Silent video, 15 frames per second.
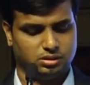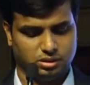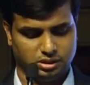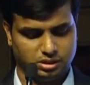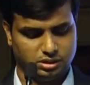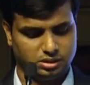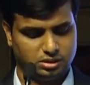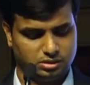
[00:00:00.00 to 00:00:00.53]

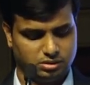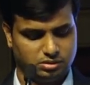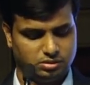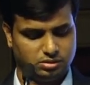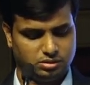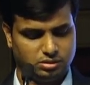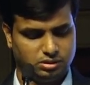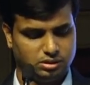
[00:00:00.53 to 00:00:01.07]
Here
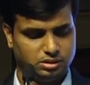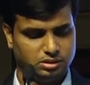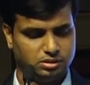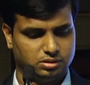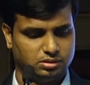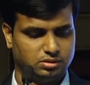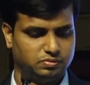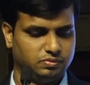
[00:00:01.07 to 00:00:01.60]

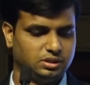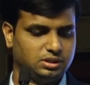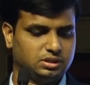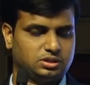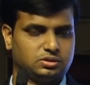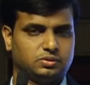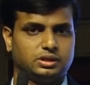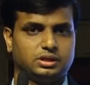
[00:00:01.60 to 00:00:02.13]
we are
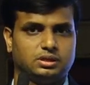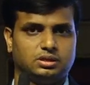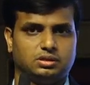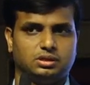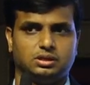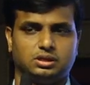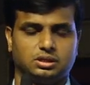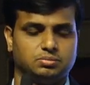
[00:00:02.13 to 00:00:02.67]
showing
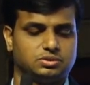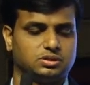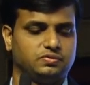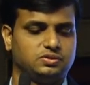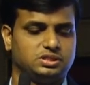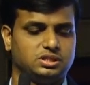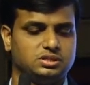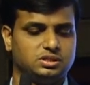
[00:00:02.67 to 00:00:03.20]
in terms
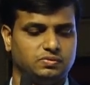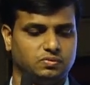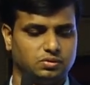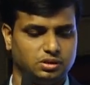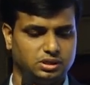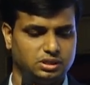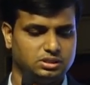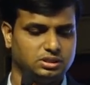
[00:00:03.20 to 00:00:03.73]
of change in
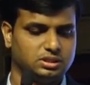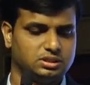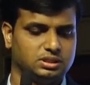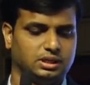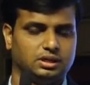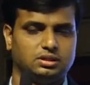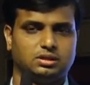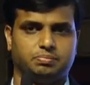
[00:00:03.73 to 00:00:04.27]
voltage. That is
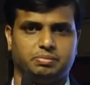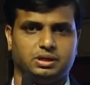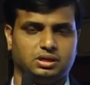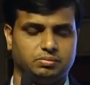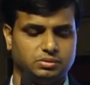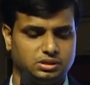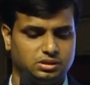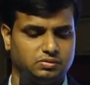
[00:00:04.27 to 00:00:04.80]
another
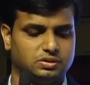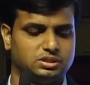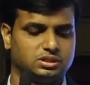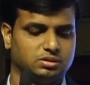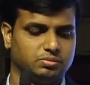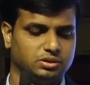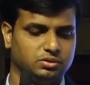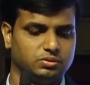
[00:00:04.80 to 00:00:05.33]
parameter which
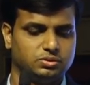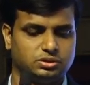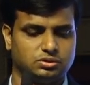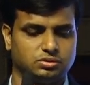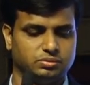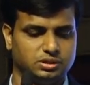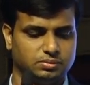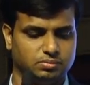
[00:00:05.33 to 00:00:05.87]
can be used
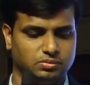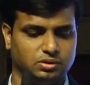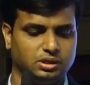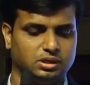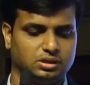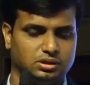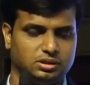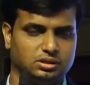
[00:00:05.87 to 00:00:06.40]
to
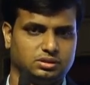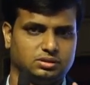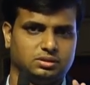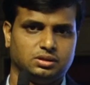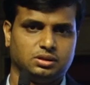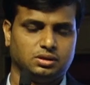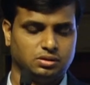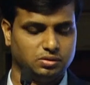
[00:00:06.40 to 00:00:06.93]
monitor the
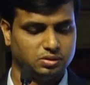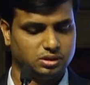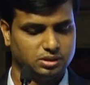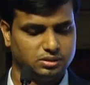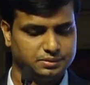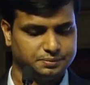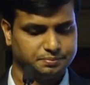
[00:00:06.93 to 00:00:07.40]
odor.